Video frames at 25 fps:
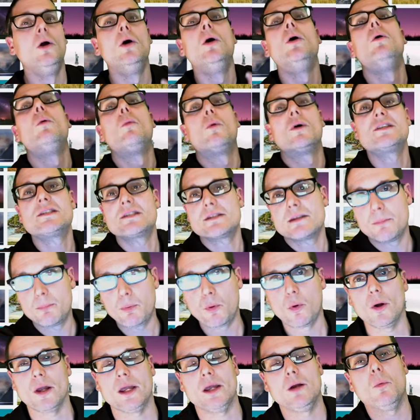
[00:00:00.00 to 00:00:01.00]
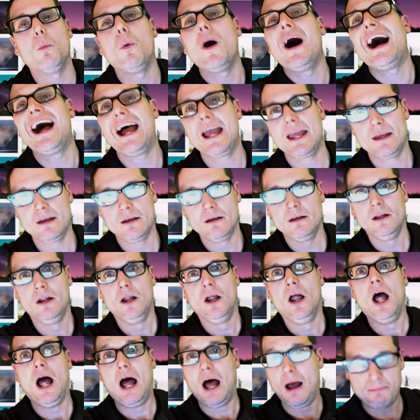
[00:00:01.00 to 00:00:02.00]
What's the point? Why?
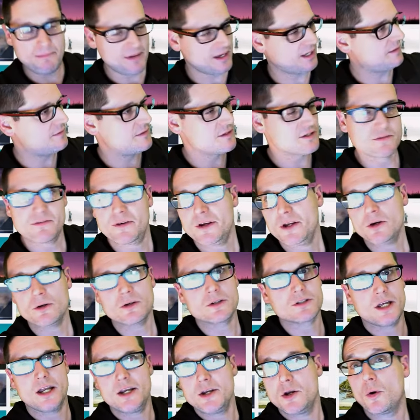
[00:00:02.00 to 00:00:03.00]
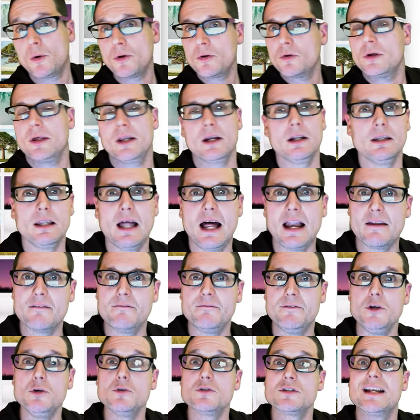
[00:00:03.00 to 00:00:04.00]
I'm making this video because I know it'll get a lot of
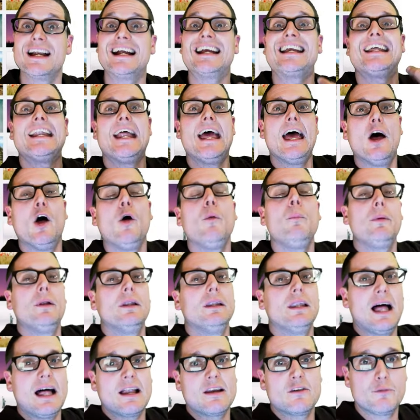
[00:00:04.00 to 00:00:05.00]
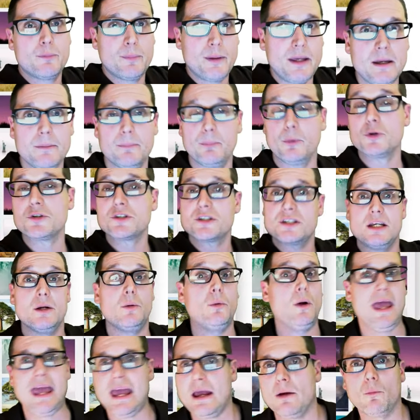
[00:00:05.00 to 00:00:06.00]
views and I could help a lot of people see,
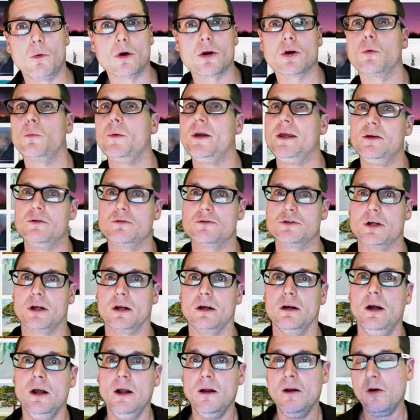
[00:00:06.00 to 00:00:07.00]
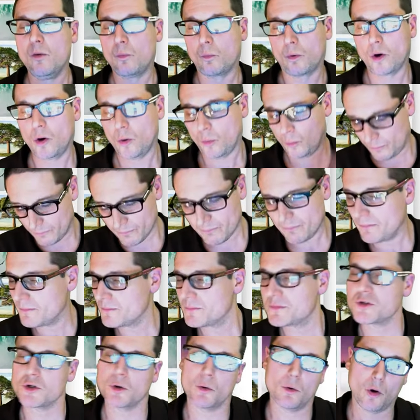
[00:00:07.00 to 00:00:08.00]
hey, what are we using? We're all,
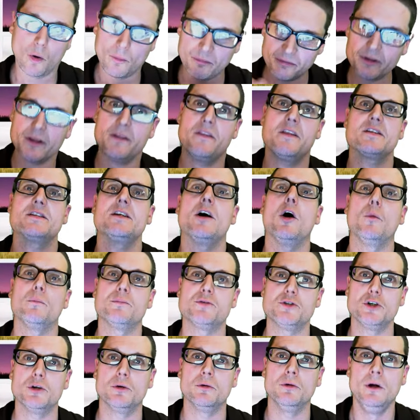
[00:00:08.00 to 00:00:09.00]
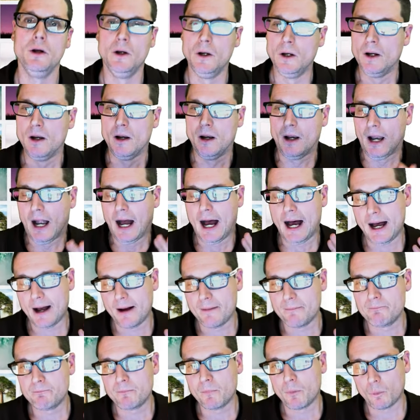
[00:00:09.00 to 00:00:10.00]
so hopefully this helps you.
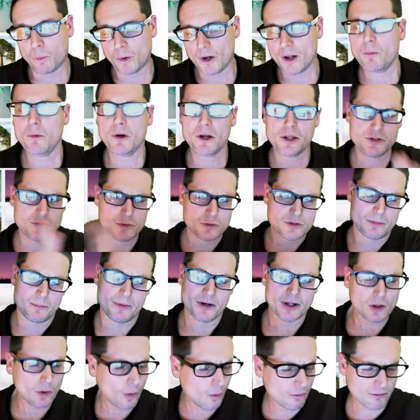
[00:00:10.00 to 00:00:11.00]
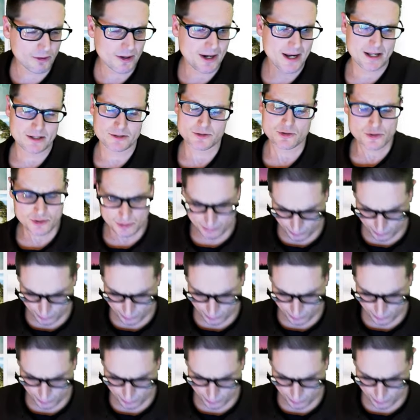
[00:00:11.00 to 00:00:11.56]
What I want to do is I'm going to go over and answer some